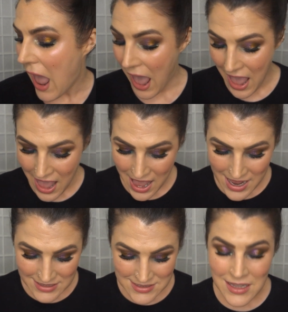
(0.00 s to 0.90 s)

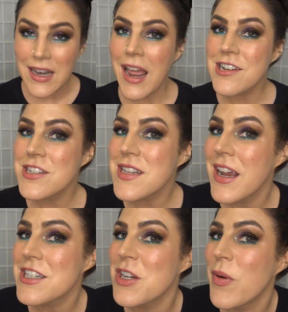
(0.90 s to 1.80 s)
And the lashes I
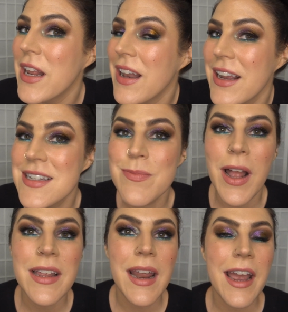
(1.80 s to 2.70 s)
actually really like as
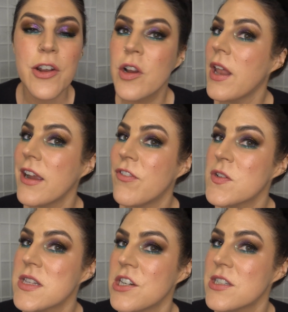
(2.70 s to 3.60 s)
well. And I don't like
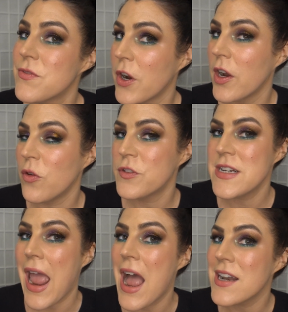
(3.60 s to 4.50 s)
false lashes very
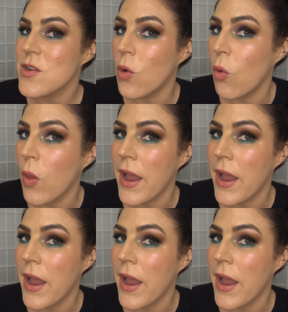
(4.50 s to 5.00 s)
often at all.